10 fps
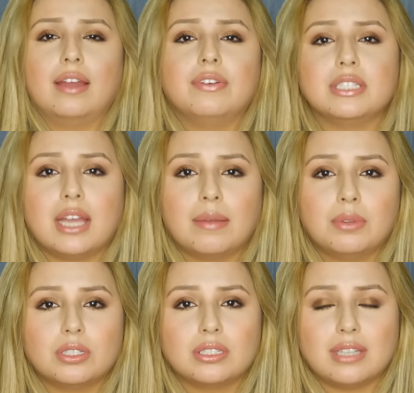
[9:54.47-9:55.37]
every time
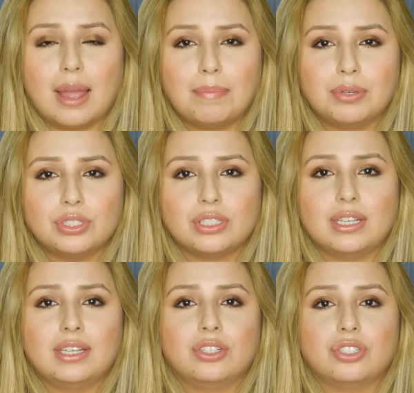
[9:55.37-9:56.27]
you stop
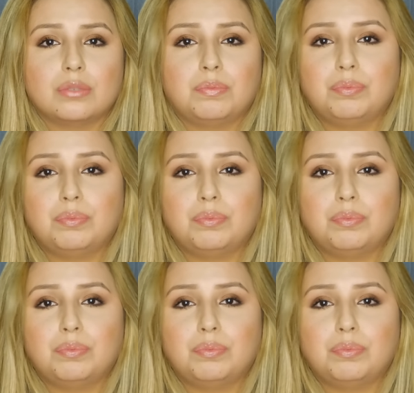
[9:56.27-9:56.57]
pushing, you're just